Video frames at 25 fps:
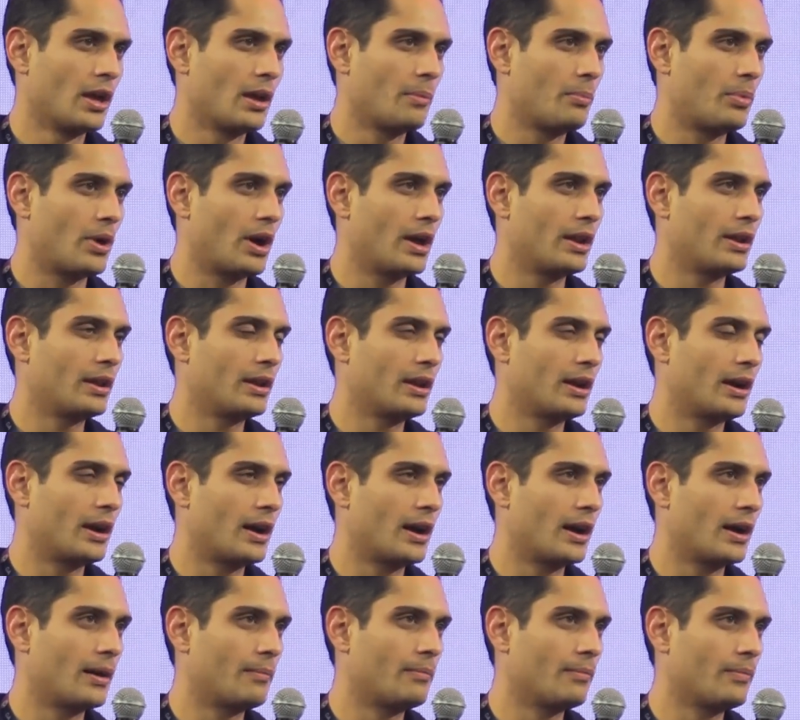But
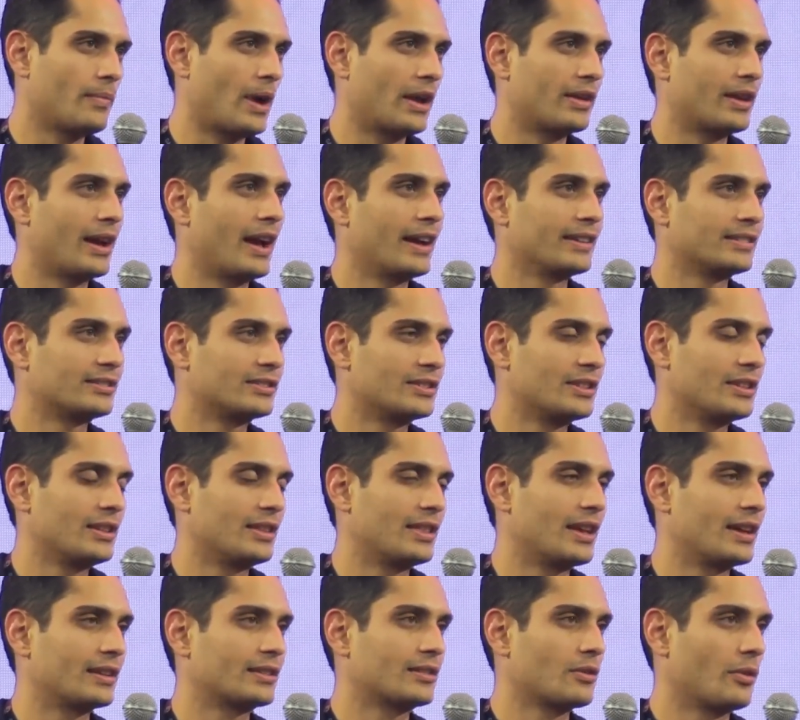I see
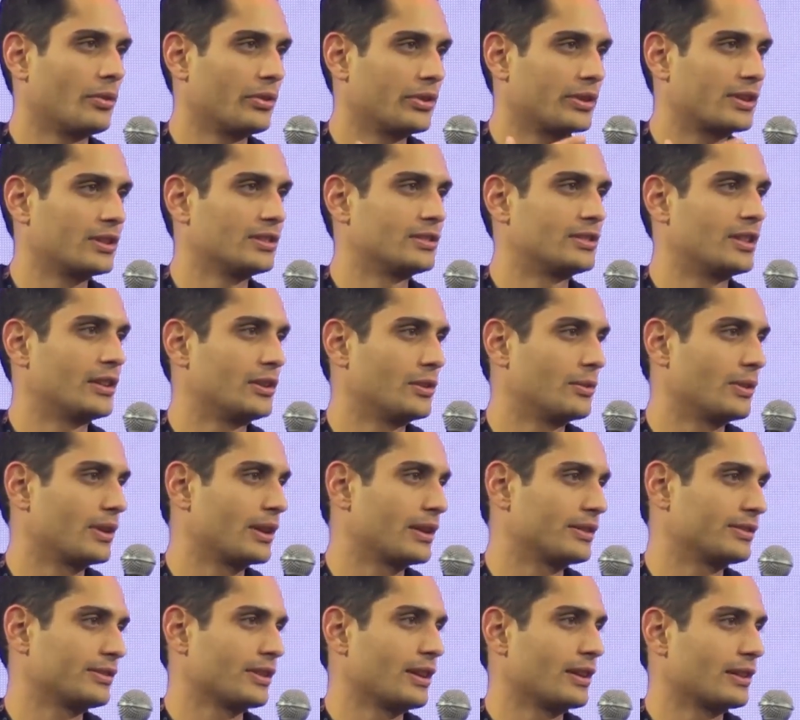that only continuing
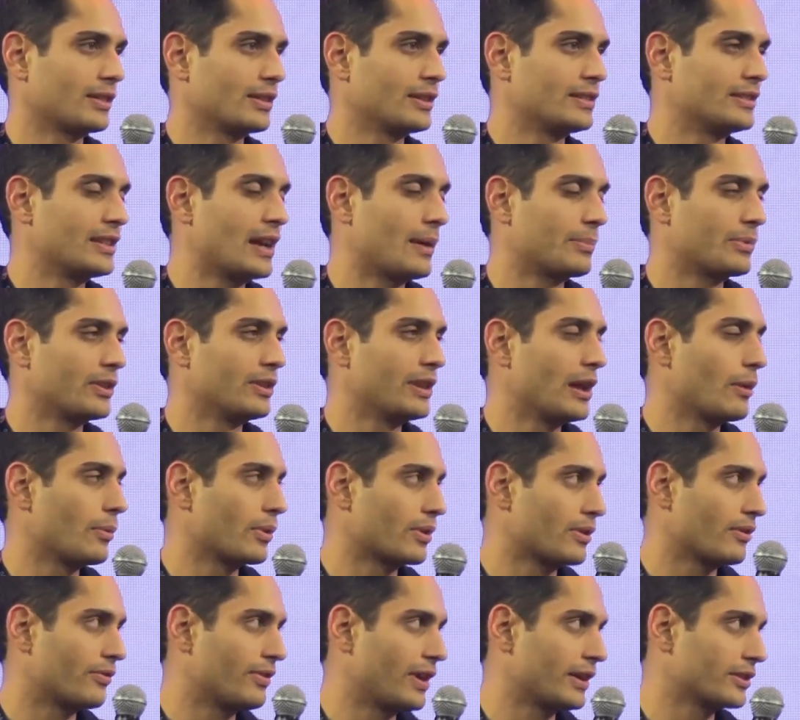as the depth and
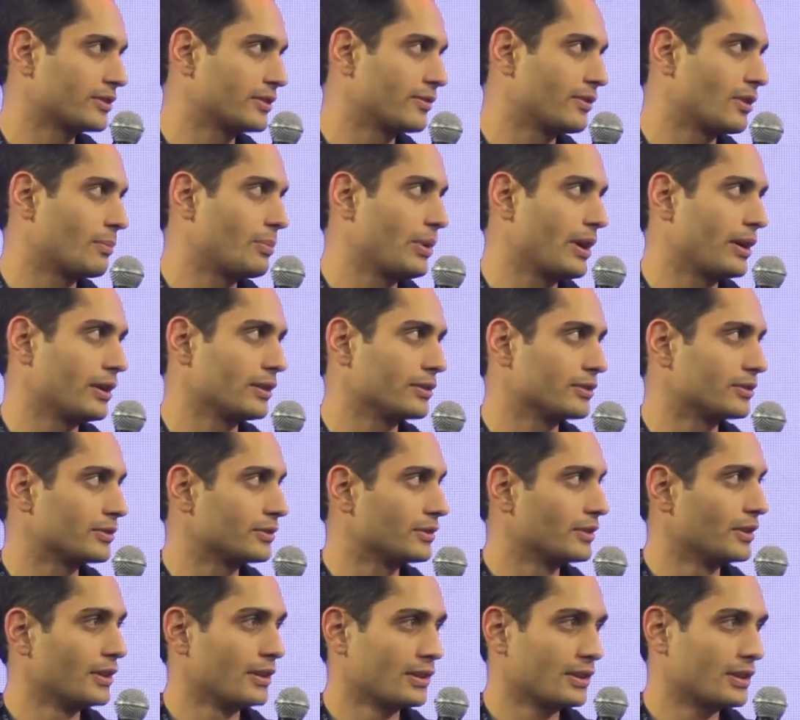network effects of the pairs
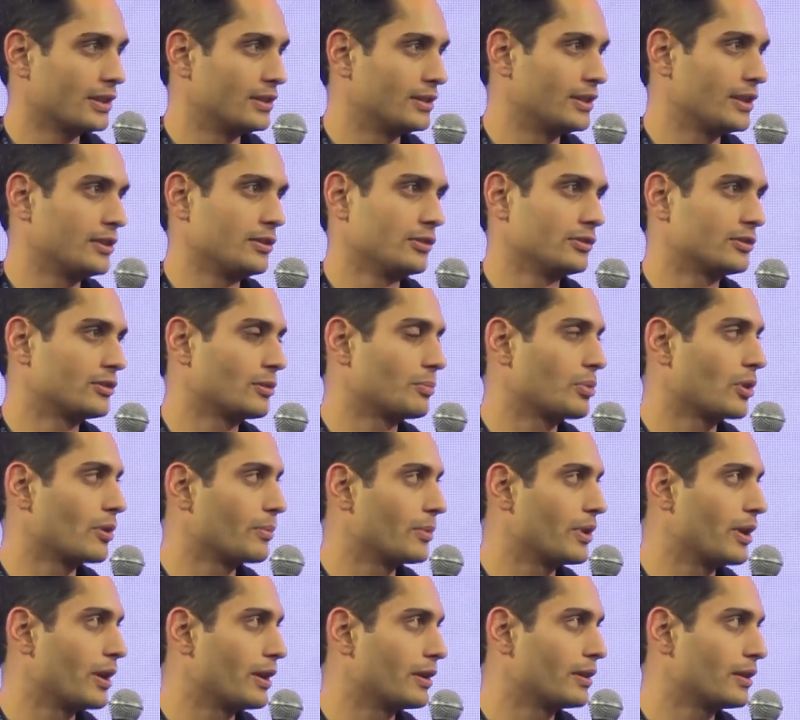continues to
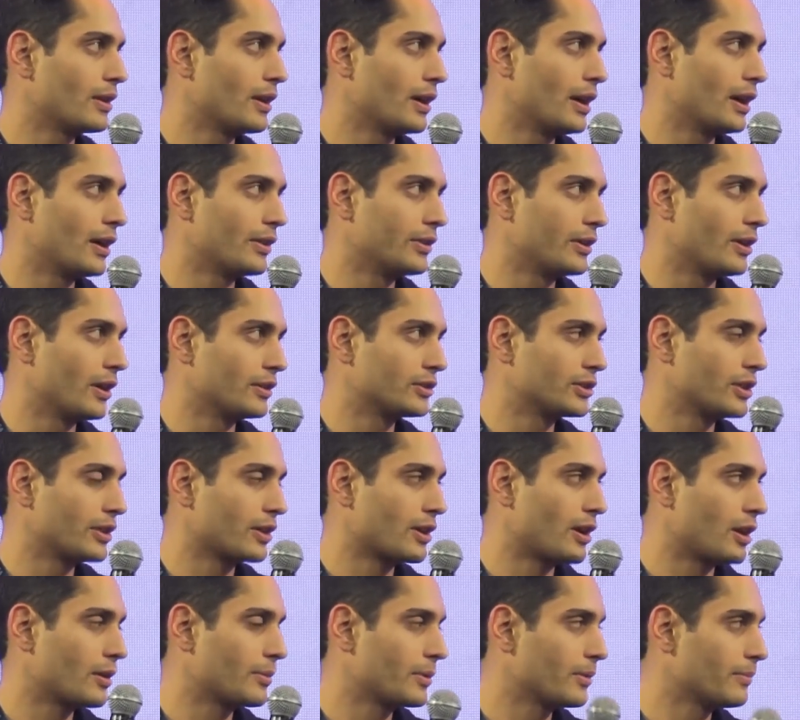permeate the on-chain
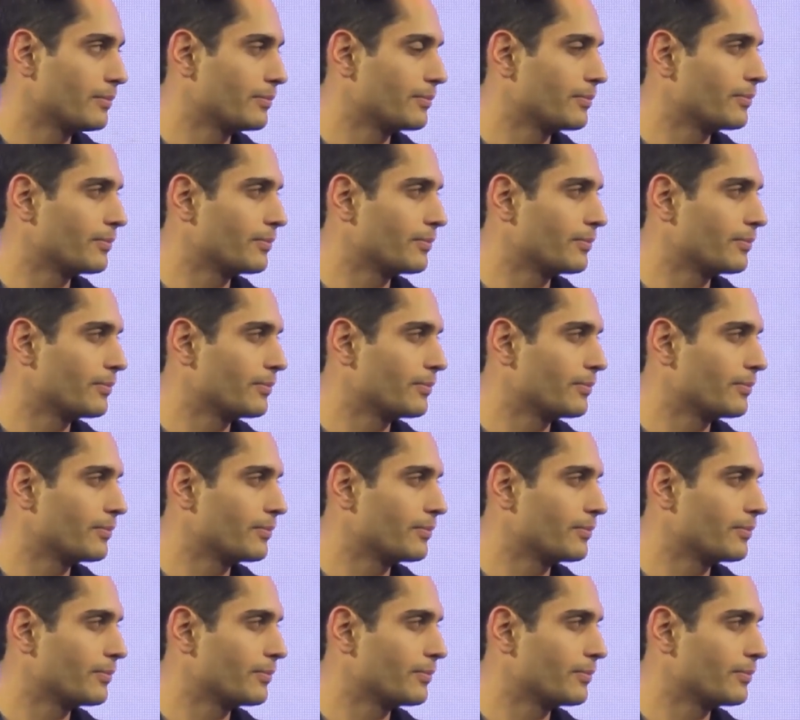economy.